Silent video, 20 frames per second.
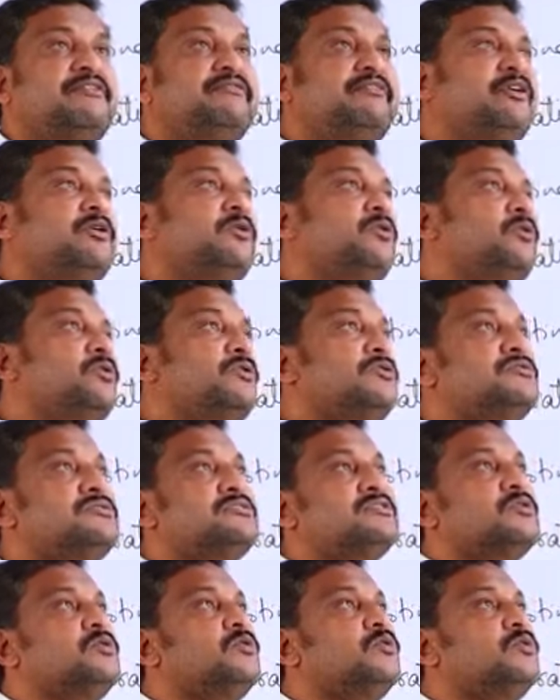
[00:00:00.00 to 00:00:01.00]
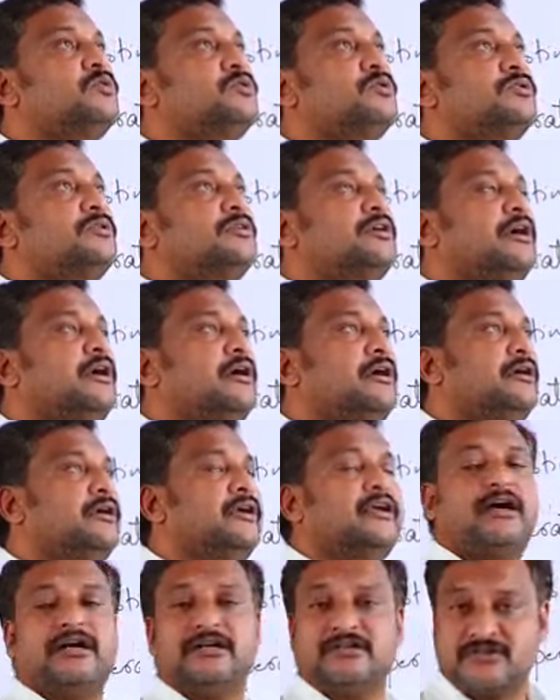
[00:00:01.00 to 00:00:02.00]
when we go to the school,
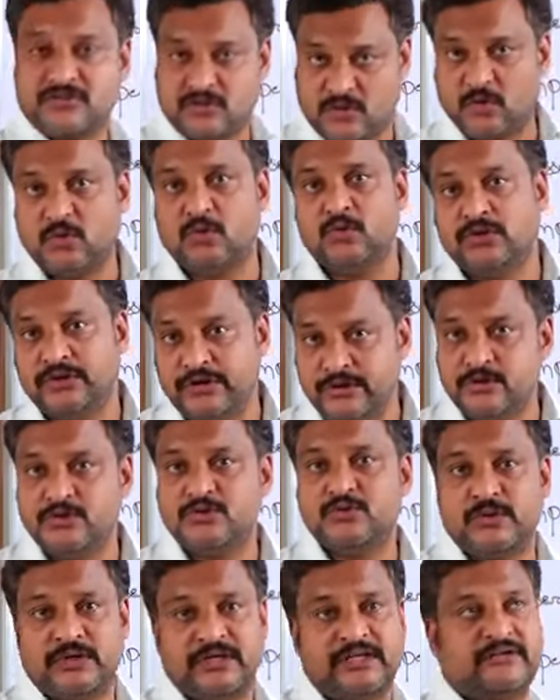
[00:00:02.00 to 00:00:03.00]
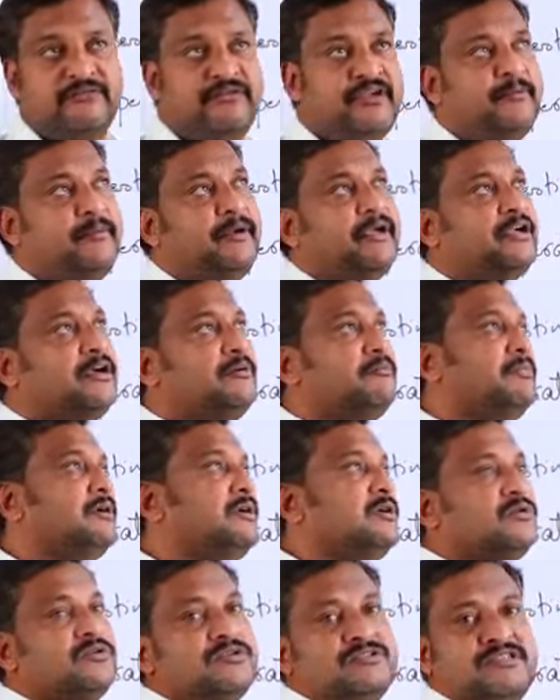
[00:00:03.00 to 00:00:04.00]
at school, usually we may come
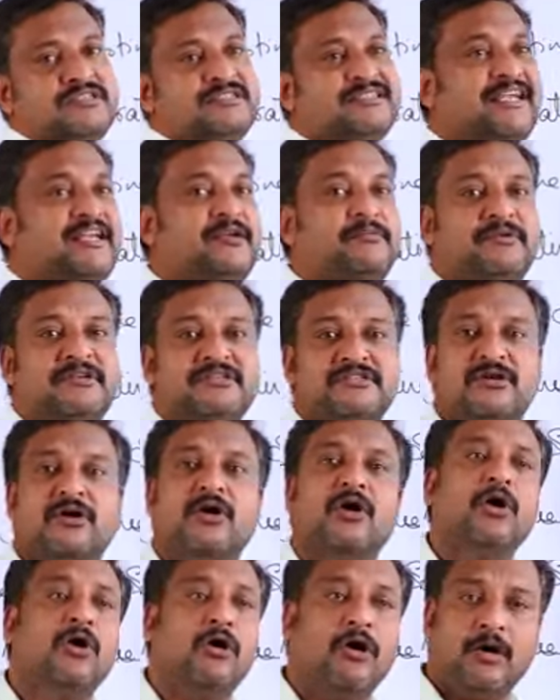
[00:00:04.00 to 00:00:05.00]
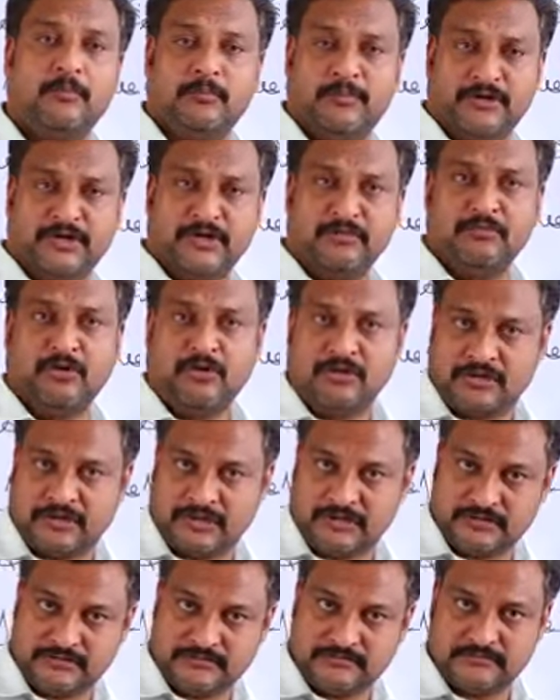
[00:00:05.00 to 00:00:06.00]
across statements, open your book,
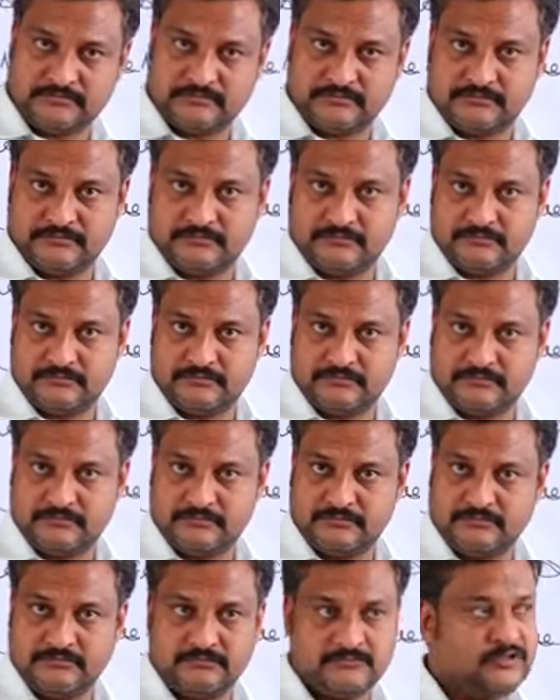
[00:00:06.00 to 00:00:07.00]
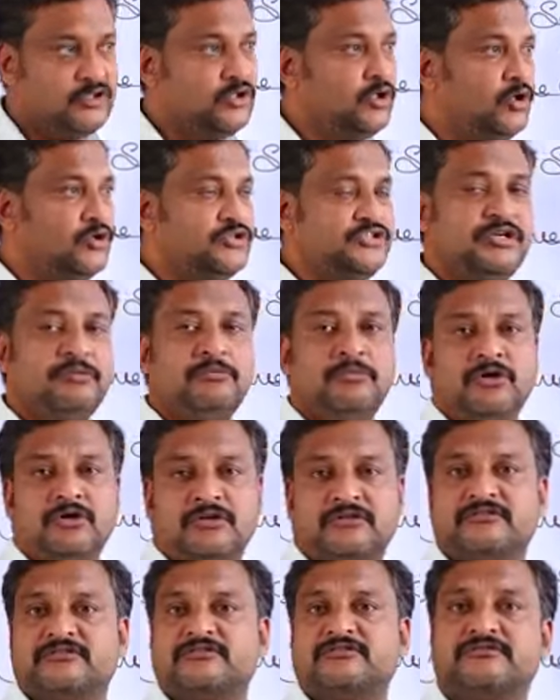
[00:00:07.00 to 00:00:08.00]
close your
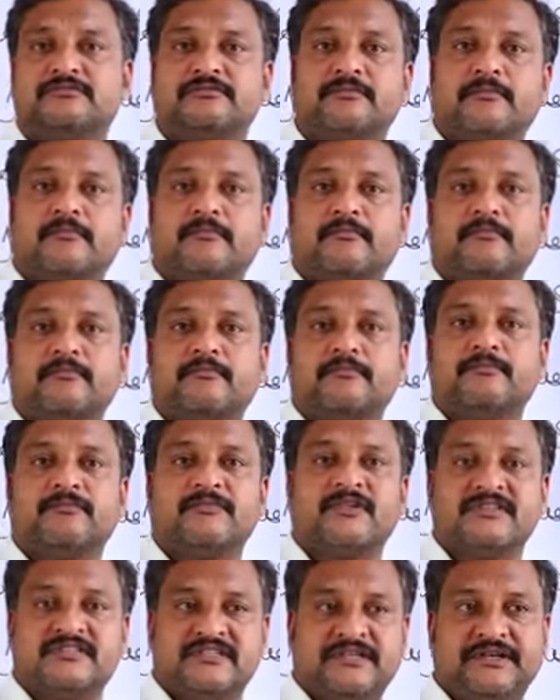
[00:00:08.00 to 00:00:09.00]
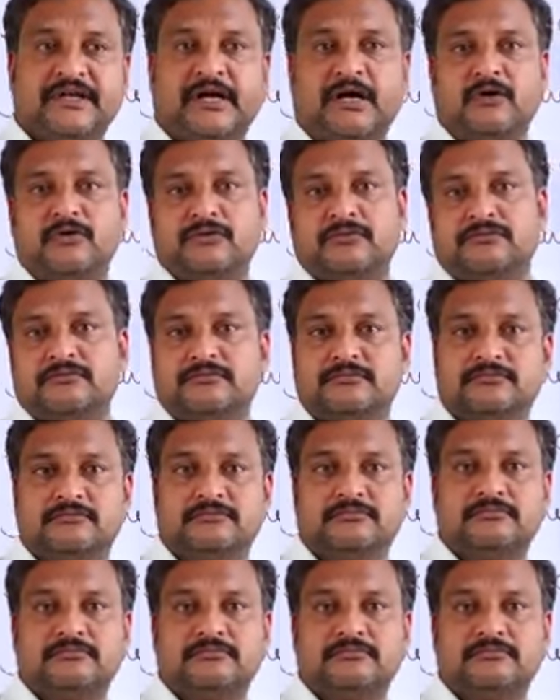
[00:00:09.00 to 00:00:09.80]
books, sit down,